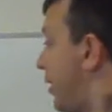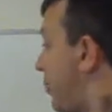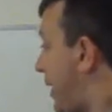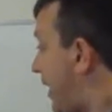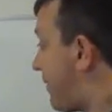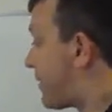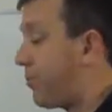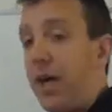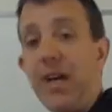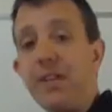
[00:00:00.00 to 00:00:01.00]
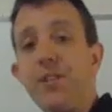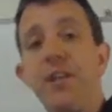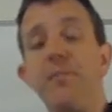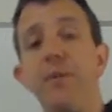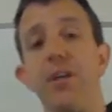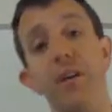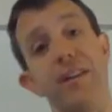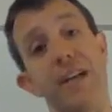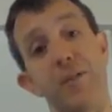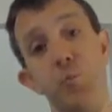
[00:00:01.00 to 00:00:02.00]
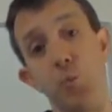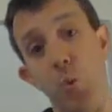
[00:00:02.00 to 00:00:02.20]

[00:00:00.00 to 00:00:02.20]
We have subtraction in the middle, and that's